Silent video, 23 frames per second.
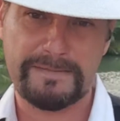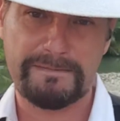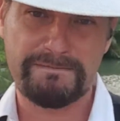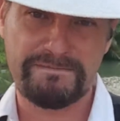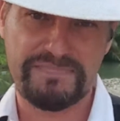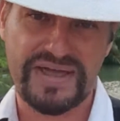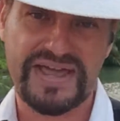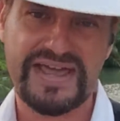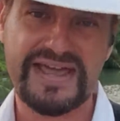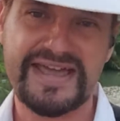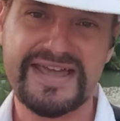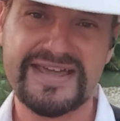
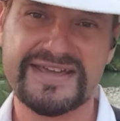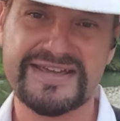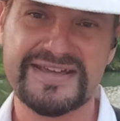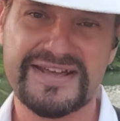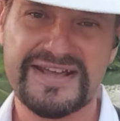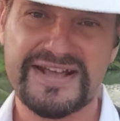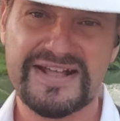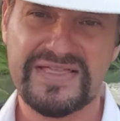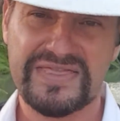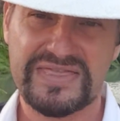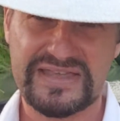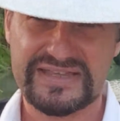back
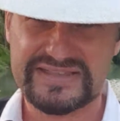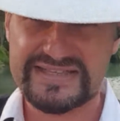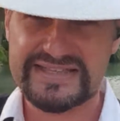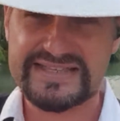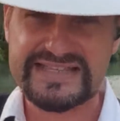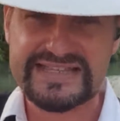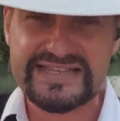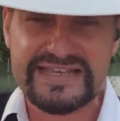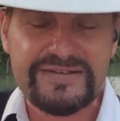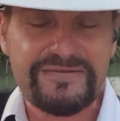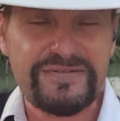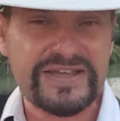that is
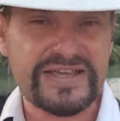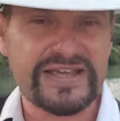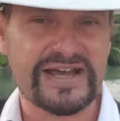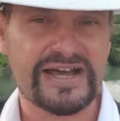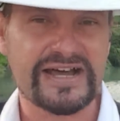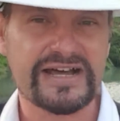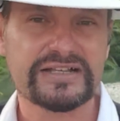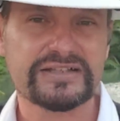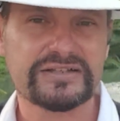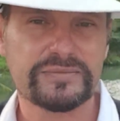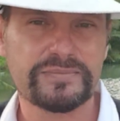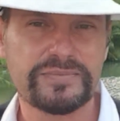giving
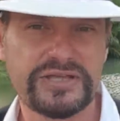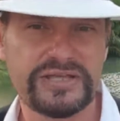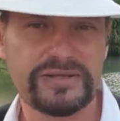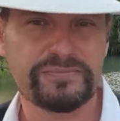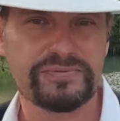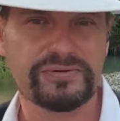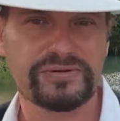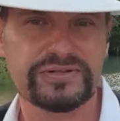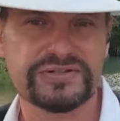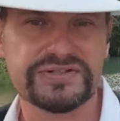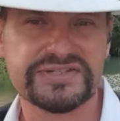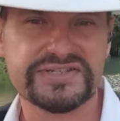other
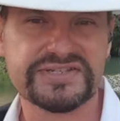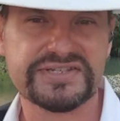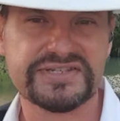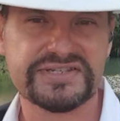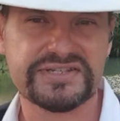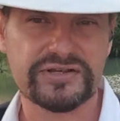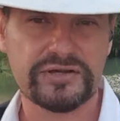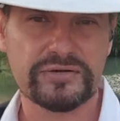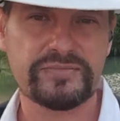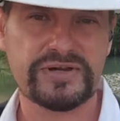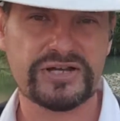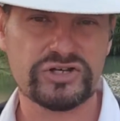people
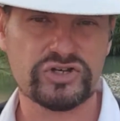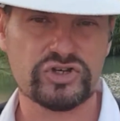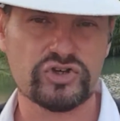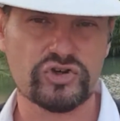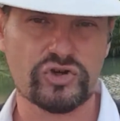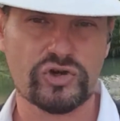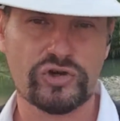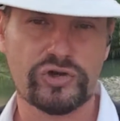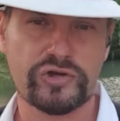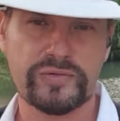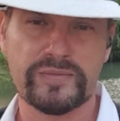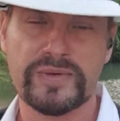so much
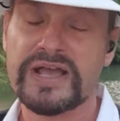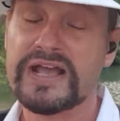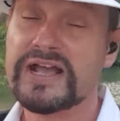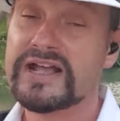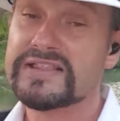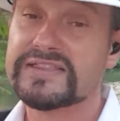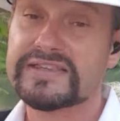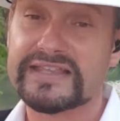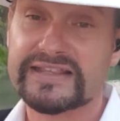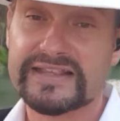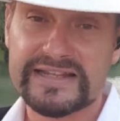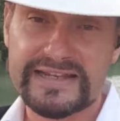joy,
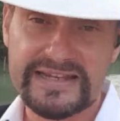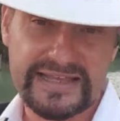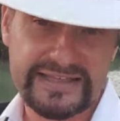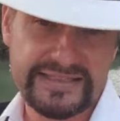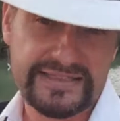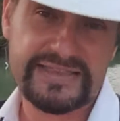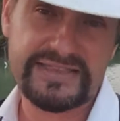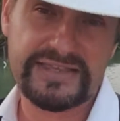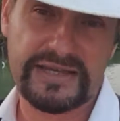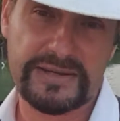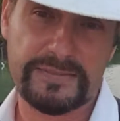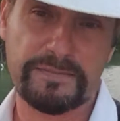that let
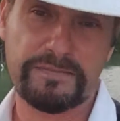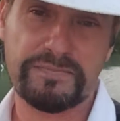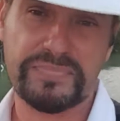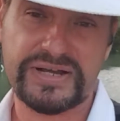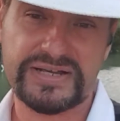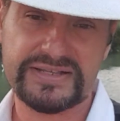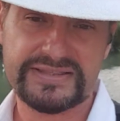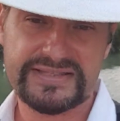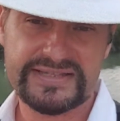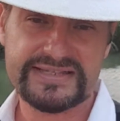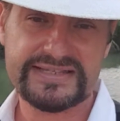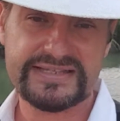them
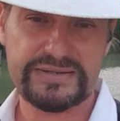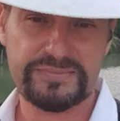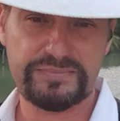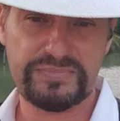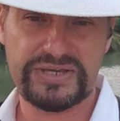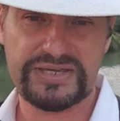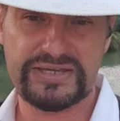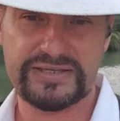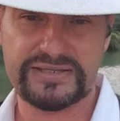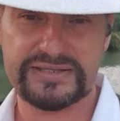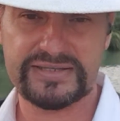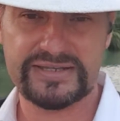
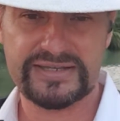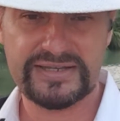participate